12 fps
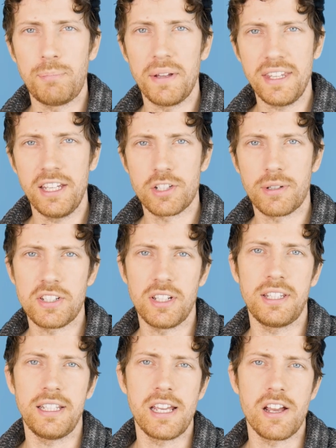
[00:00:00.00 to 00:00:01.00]
But the interesting
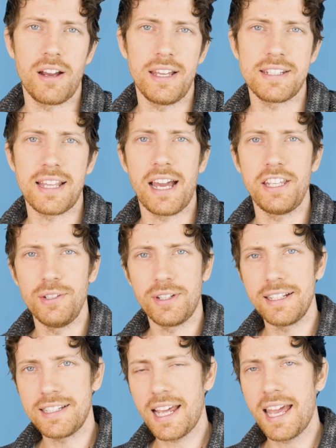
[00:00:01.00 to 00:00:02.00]
thing here is that you
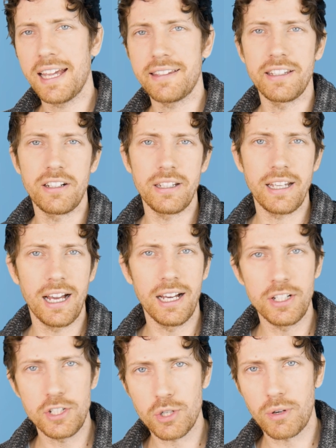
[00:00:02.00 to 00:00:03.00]
can take literally a
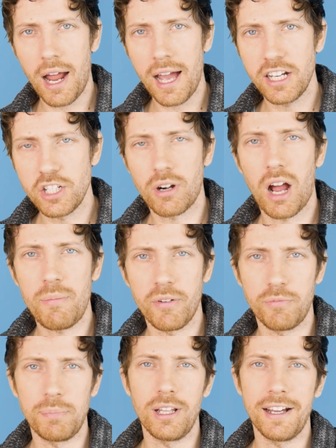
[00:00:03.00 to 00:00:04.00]
dry drop
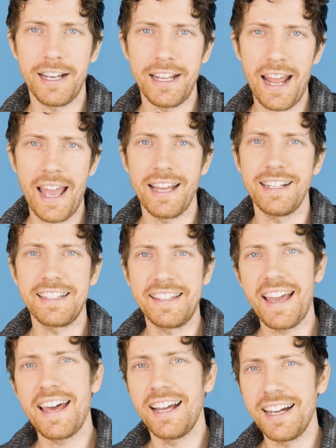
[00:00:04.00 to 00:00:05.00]
of blood and
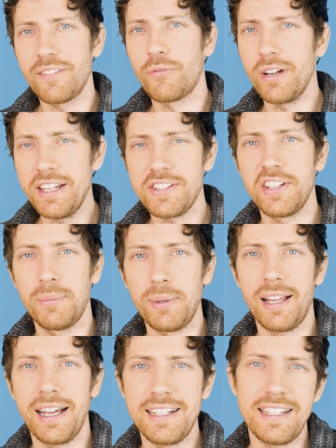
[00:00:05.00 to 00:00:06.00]
get a
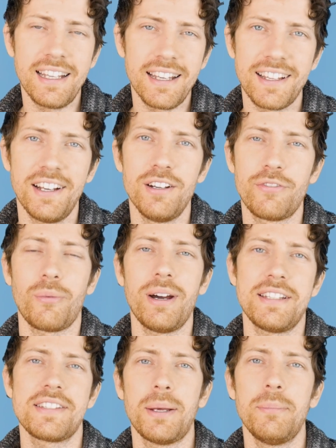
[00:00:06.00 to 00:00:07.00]
reasonable idea of
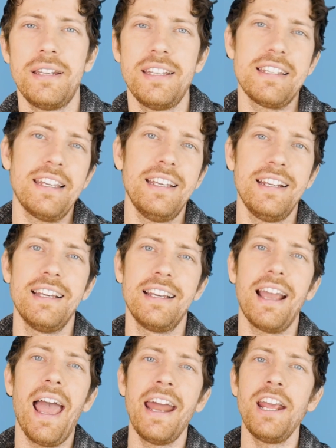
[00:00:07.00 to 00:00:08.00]
what somebody is
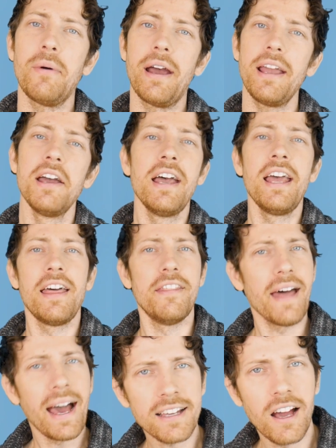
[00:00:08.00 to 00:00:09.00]
eating. Anyway,
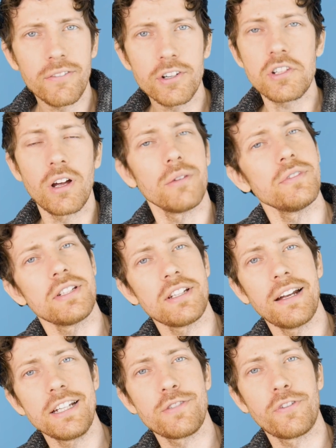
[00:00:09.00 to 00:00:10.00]
that covers all of the
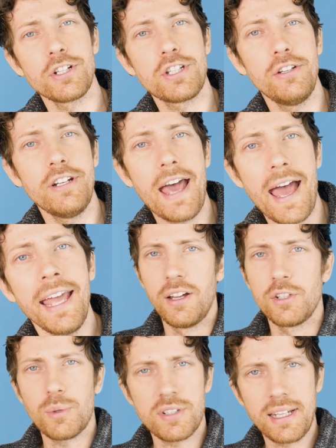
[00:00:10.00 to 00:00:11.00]
studies for today.
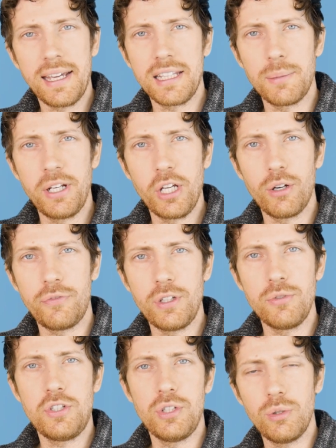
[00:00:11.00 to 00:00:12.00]
So, once again, let me know if
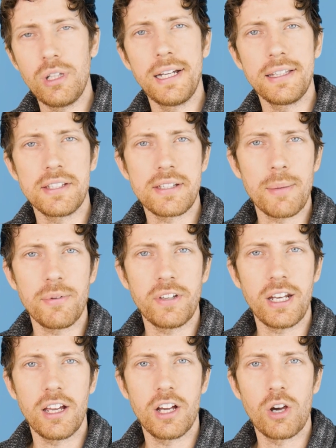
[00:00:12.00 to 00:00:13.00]
you do like this type of
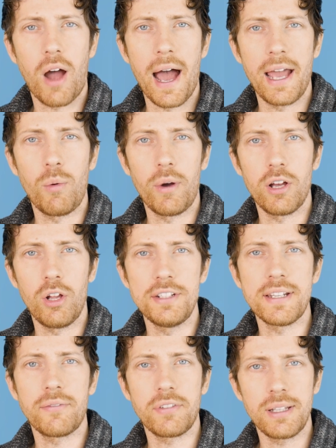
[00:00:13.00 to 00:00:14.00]
video. I will will
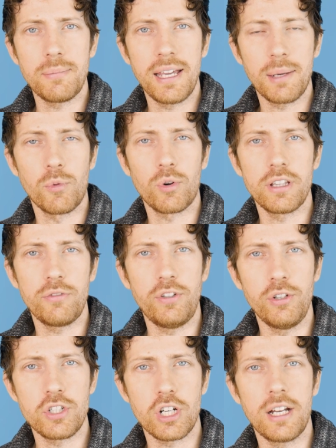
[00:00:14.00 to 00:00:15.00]
definitely make more in the
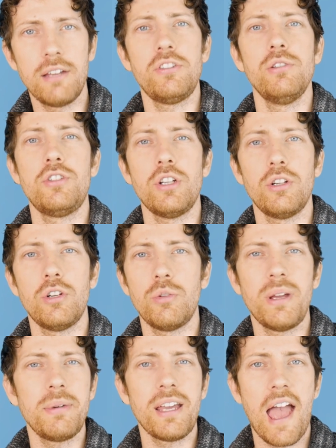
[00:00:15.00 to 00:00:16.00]
future if you do,
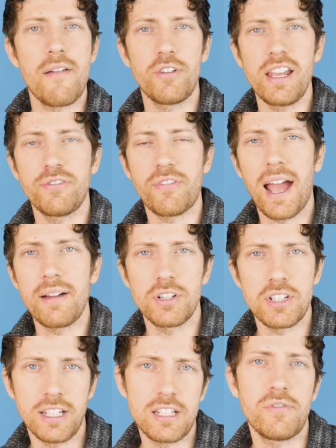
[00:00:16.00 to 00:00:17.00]
maybe every five or
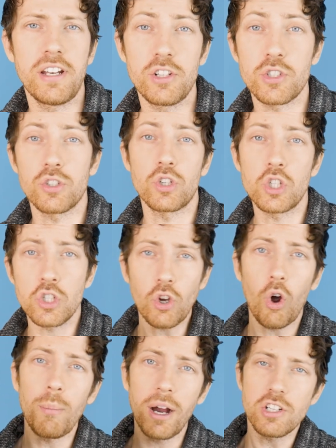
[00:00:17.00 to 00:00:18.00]
six videos, because there's
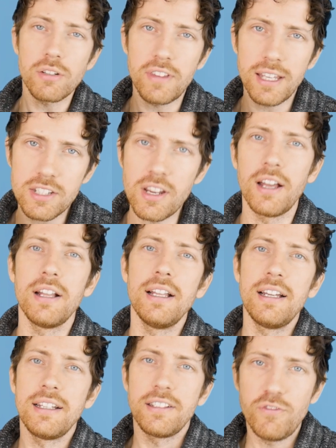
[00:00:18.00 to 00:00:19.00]
so much of this
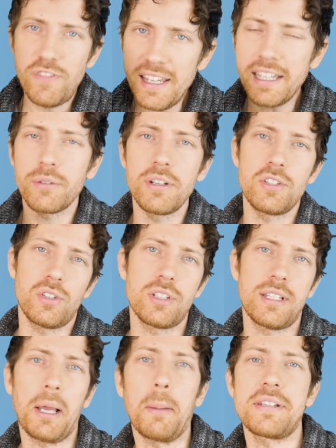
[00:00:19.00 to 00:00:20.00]
vegan research
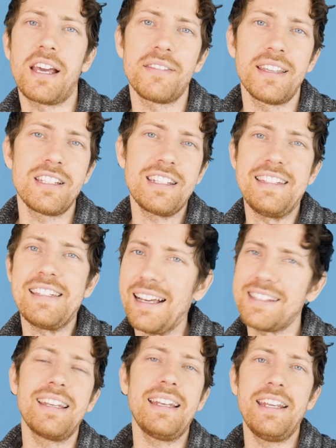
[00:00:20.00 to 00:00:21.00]
that comes out that just
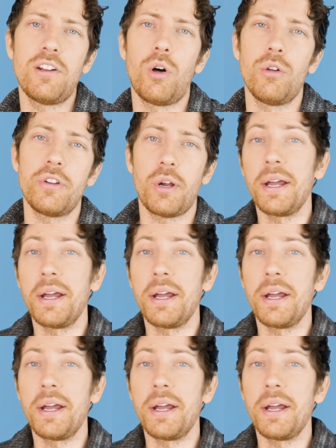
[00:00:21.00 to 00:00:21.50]
doesn't need a whole video.